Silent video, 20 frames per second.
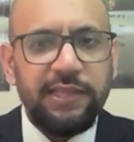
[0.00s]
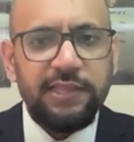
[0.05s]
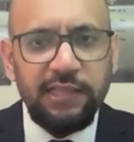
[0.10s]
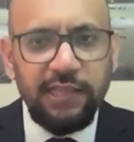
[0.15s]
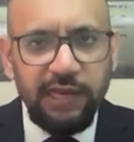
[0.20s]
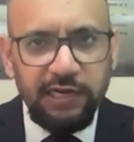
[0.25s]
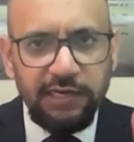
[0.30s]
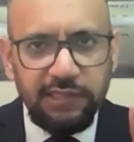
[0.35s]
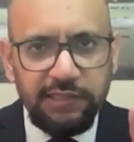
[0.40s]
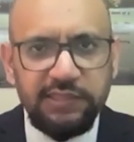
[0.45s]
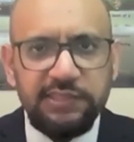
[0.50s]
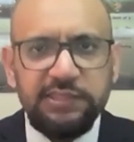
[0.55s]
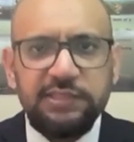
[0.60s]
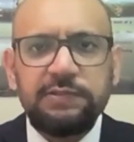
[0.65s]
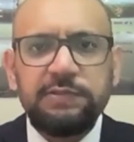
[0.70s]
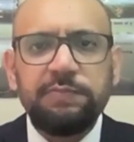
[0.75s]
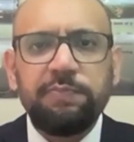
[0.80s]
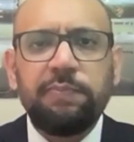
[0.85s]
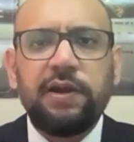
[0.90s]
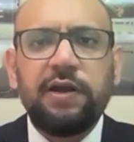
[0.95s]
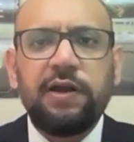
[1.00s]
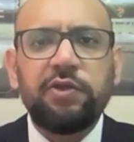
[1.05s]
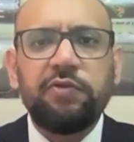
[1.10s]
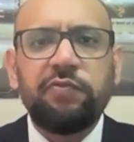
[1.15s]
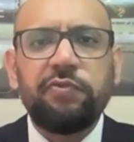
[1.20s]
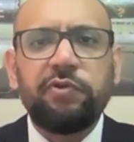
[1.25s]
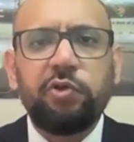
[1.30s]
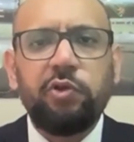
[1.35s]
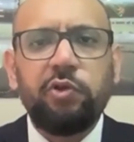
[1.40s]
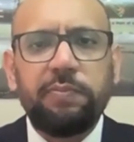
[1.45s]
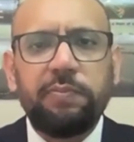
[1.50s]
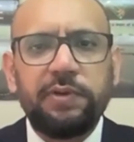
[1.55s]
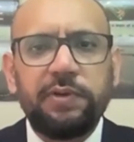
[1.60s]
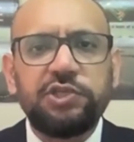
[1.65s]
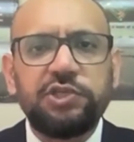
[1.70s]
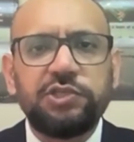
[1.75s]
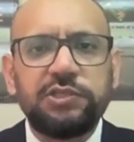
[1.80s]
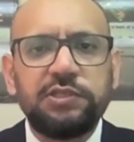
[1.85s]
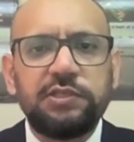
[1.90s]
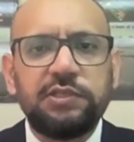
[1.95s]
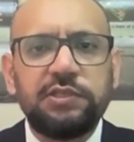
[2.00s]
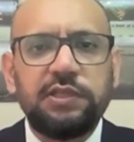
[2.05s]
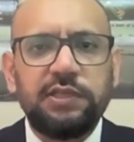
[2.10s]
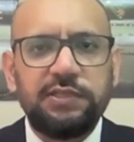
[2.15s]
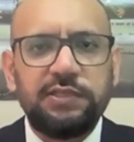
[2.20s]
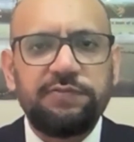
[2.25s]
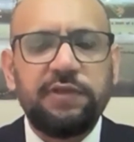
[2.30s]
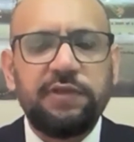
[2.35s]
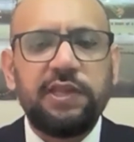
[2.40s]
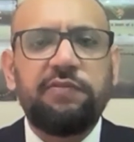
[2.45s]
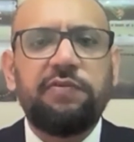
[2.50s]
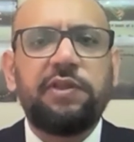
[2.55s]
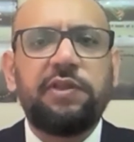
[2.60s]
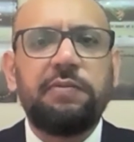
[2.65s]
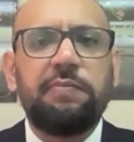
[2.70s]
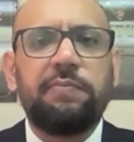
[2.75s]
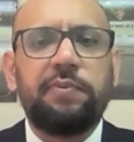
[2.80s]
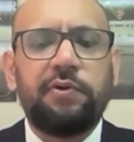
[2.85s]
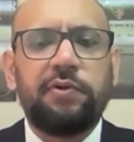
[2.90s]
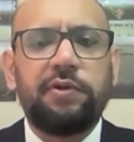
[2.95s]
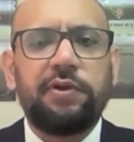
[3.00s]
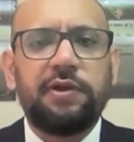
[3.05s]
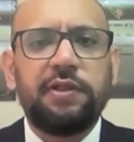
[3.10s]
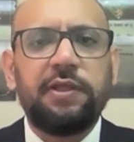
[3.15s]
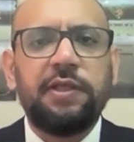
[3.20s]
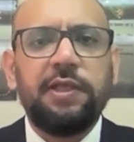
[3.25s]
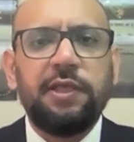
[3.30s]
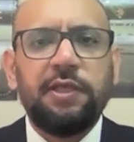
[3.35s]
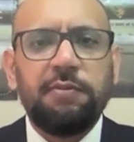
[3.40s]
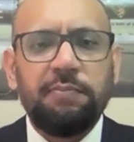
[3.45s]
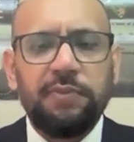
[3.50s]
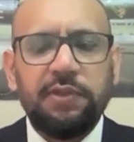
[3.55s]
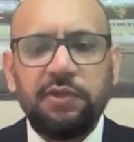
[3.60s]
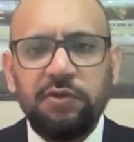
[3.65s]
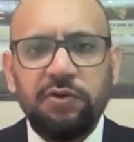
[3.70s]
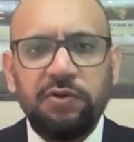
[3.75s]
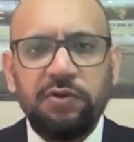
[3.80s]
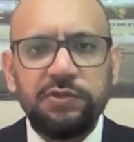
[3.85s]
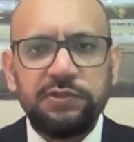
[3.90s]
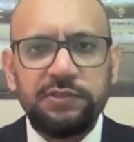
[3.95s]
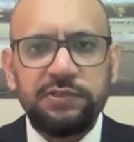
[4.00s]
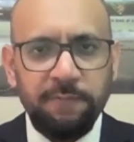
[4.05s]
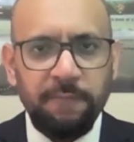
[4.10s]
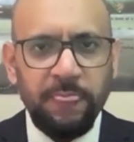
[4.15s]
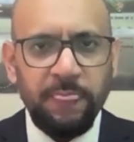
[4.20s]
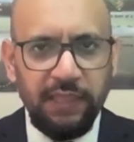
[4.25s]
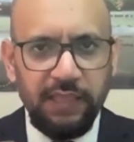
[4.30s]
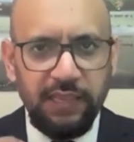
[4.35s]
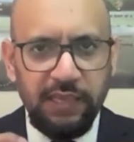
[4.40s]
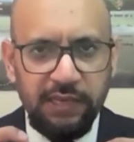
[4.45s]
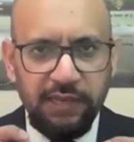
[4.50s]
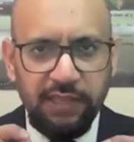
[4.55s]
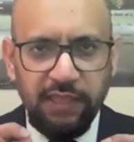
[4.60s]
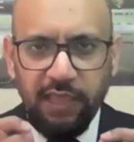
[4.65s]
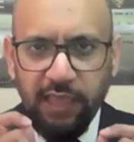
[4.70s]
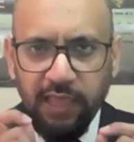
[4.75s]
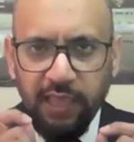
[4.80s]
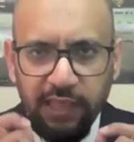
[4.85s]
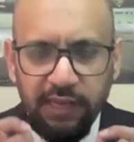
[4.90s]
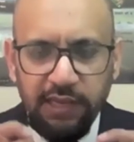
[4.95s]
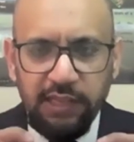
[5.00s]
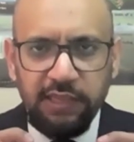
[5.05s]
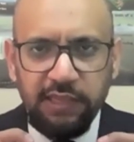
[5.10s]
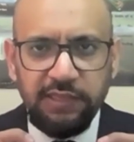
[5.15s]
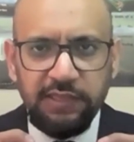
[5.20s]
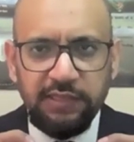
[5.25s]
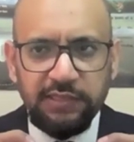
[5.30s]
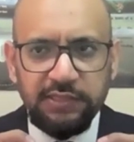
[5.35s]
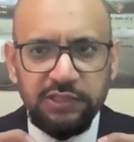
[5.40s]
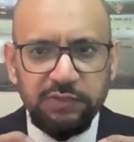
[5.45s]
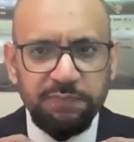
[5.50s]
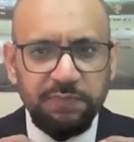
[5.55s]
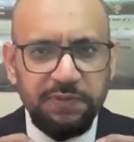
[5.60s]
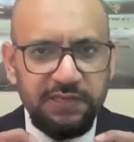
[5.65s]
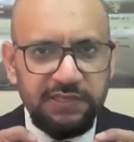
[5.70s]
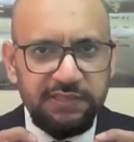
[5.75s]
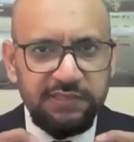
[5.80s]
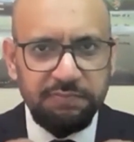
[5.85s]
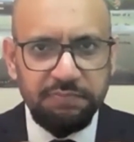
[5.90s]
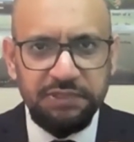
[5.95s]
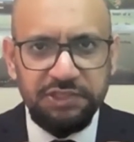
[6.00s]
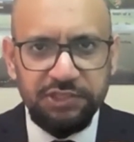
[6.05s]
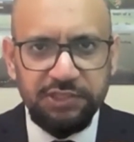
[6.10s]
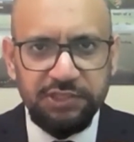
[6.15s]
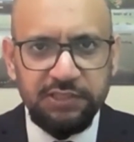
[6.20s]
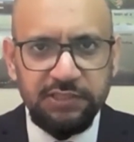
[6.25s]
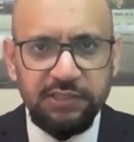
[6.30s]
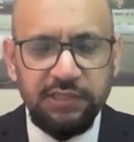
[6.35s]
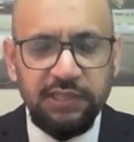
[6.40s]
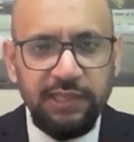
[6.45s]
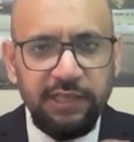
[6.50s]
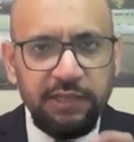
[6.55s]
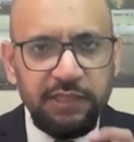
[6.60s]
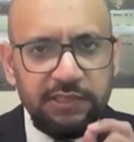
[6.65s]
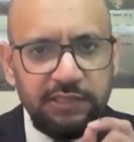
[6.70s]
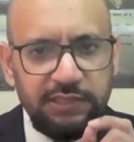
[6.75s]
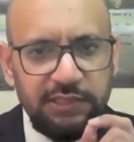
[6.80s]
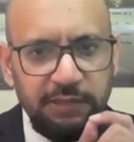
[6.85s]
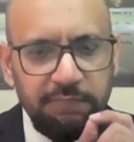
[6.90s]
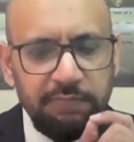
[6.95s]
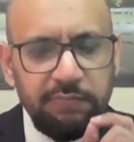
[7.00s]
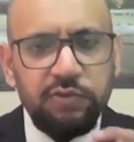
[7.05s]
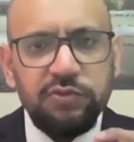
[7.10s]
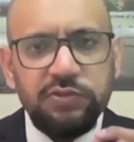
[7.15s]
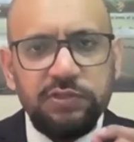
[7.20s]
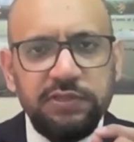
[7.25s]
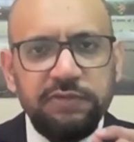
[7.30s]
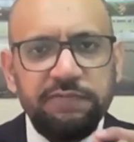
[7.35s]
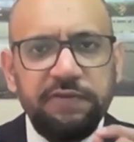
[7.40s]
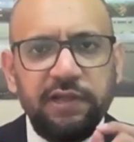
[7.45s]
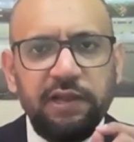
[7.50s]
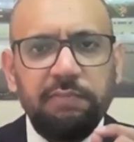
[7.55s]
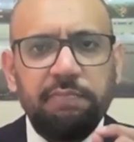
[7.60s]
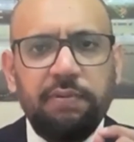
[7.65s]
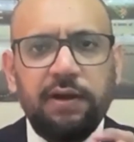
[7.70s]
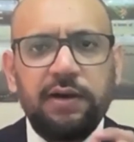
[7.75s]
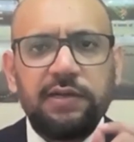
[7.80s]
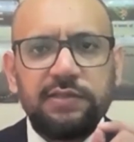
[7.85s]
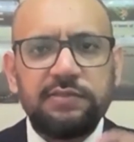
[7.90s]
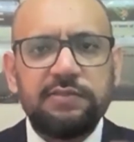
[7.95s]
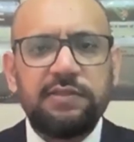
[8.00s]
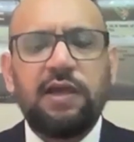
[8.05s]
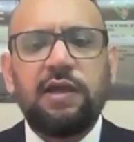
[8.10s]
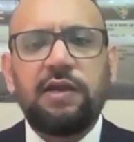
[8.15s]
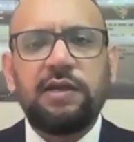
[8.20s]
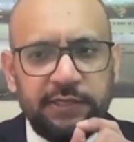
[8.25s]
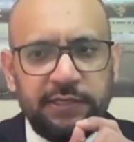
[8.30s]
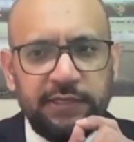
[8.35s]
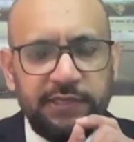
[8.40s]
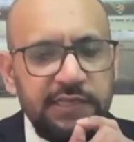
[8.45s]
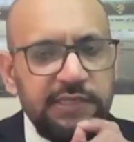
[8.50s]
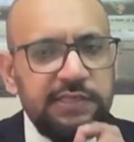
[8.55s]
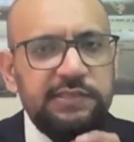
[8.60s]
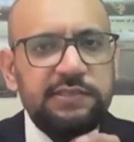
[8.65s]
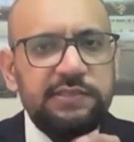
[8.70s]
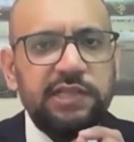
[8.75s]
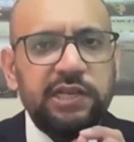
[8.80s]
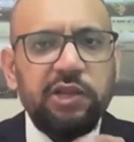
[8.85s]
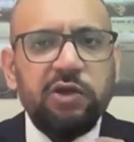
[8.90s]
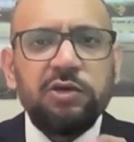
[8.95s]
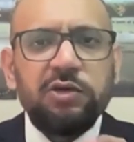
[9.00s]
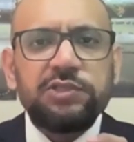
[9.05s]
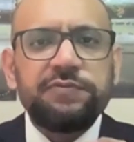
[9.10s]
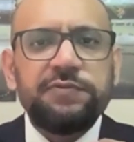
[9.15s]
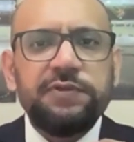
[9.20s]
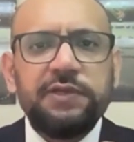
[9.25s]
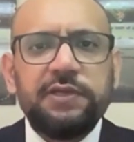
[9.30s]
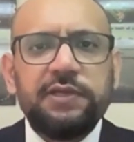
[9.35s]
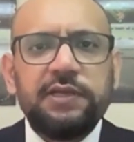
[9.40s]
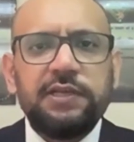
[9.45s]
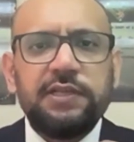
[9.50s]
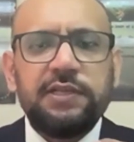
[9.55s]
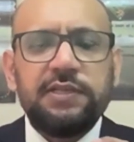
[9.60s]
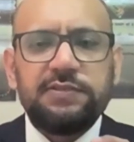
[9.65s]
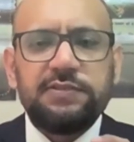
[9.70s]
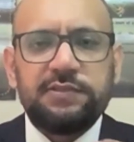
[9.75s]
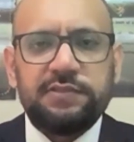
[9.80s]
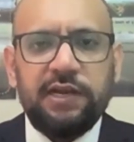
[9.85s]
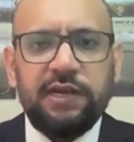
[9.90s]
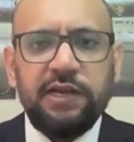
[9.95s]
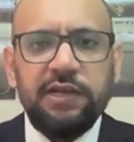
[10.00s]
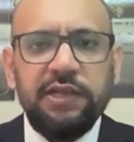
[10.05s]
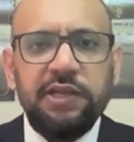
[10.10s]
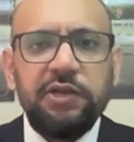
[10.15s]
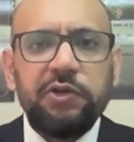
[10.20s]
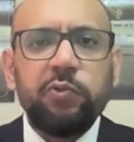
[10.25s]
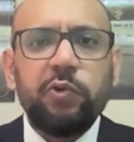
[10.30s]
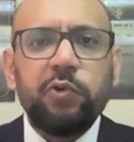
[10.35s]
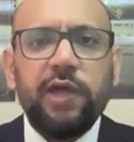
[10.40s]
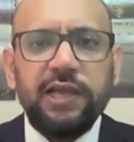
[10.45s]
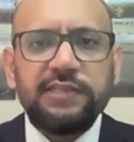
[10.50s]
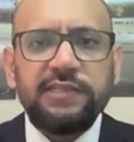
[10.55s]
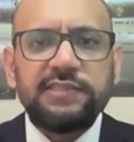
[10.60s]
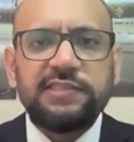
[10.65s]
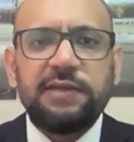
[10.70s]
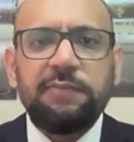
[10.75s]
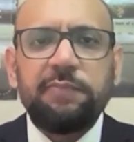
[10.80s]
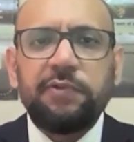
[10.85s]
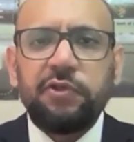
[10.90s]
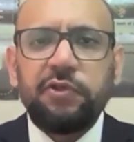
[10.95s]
And this part of collaboration is very, very important, because in any space mission, the most difficult part is that, is the launch vehicle is ready to accept your